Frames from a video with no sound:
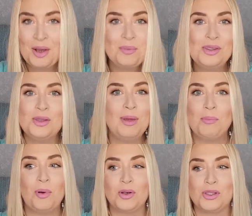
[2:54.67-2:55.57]
Must have
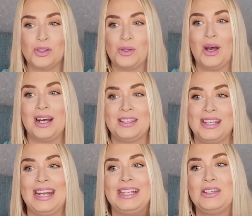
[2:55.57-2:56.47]
made boxes so hard to
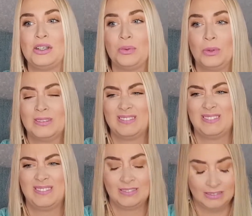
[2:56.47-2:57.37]
get into.
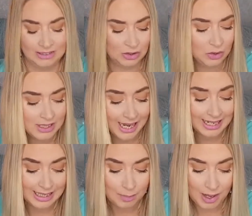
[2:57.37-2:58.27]
So
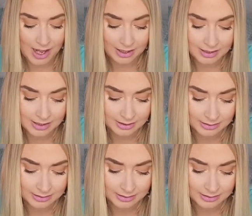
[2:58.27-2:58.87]
tightly packed.